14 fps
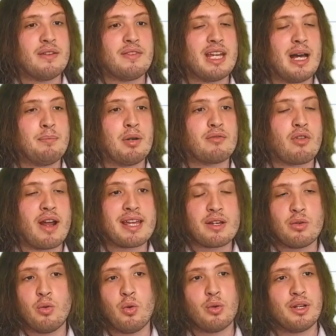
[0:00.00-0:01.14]
of the upper right
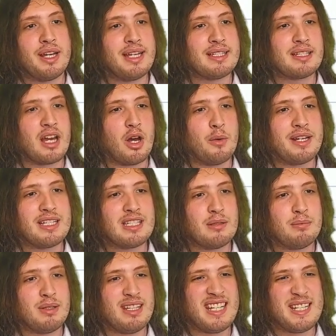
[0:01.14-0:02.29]
corner is going to
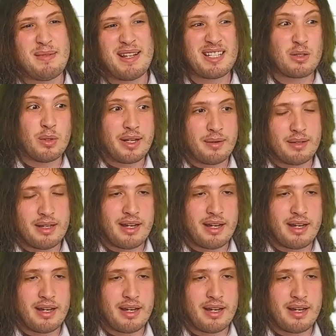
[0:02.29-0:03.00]
be, let's call it,